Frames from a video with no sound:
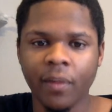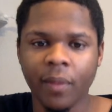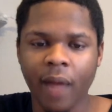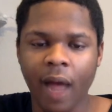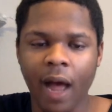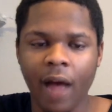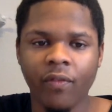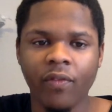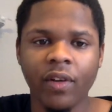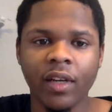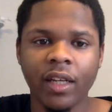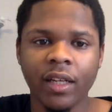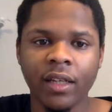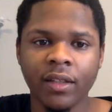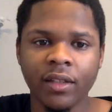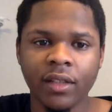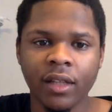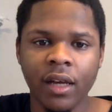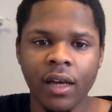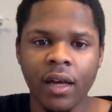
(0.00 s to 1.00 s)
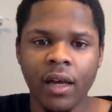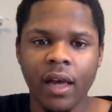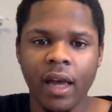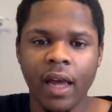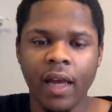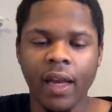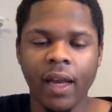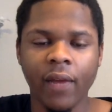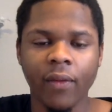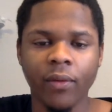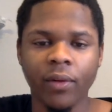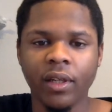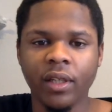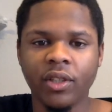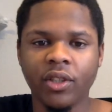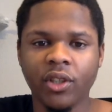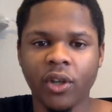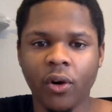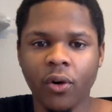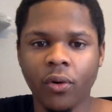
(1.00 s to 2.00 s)
confidence. And it really
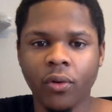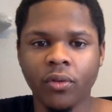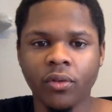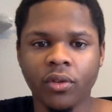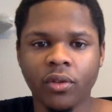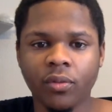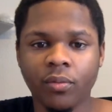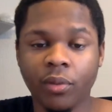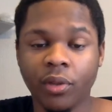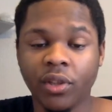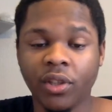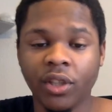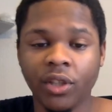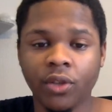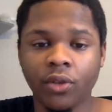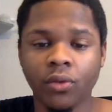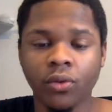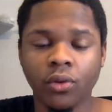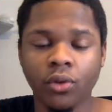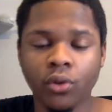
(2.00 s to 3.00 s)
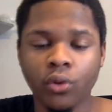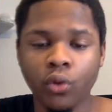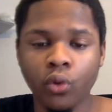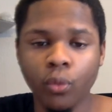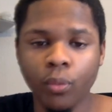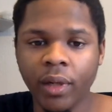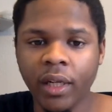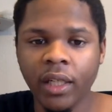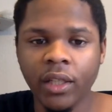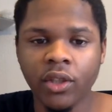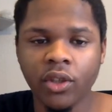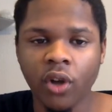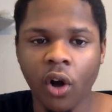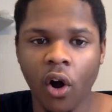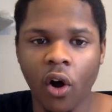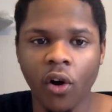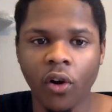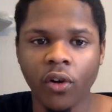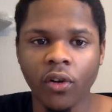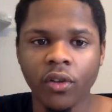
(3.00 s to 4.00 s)
shows potentials to be
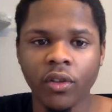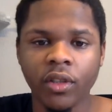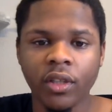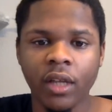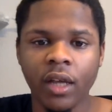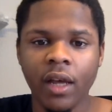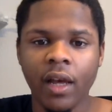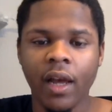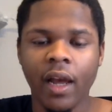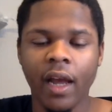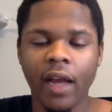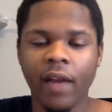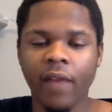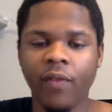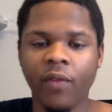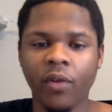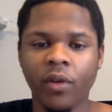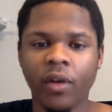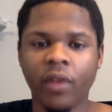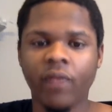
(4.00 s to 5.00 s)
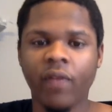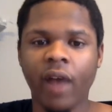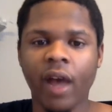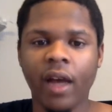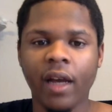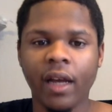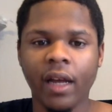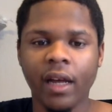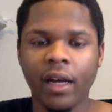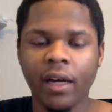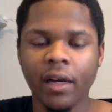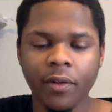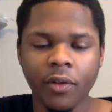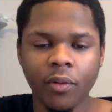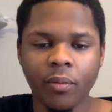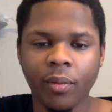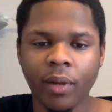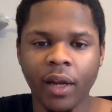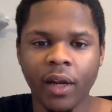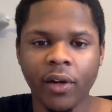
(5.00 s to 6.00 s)
stars. And if you can find that other
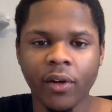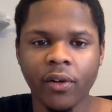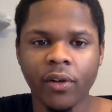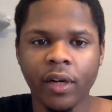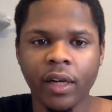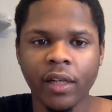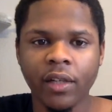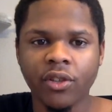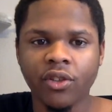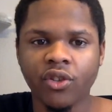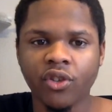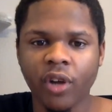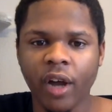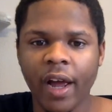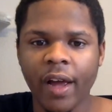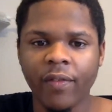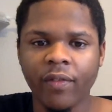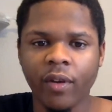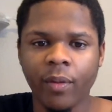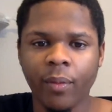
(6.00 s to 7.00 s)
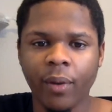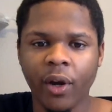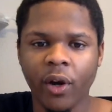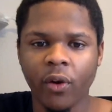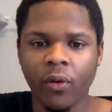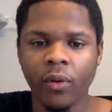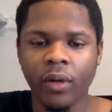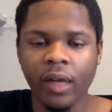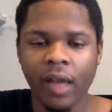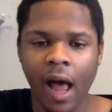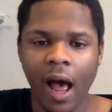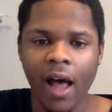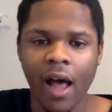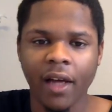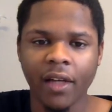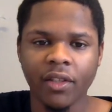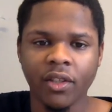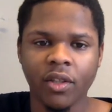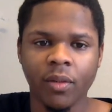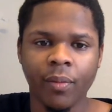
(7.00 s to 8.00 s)
player in a draft to pair with
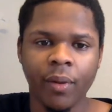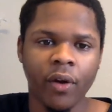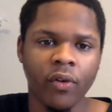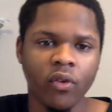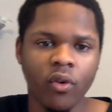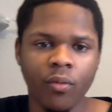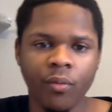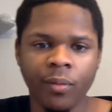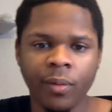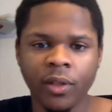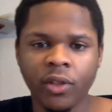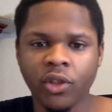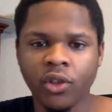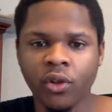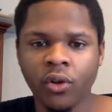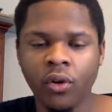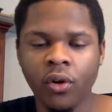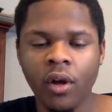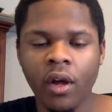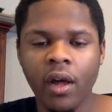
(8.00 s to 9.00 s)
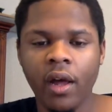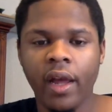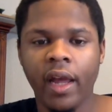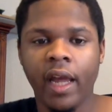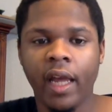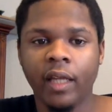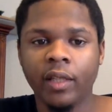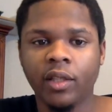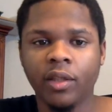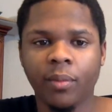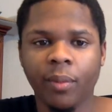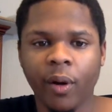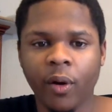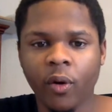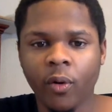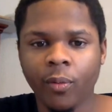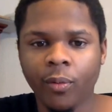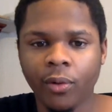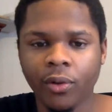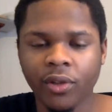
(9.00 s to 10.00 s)
Knox, to pair with Mitchell, and to pair
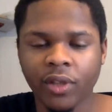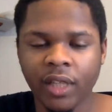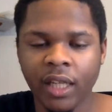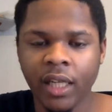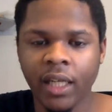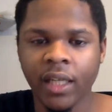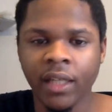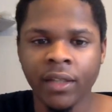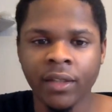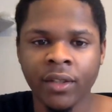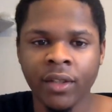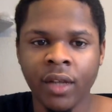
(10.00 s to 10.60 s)
with Porzingis,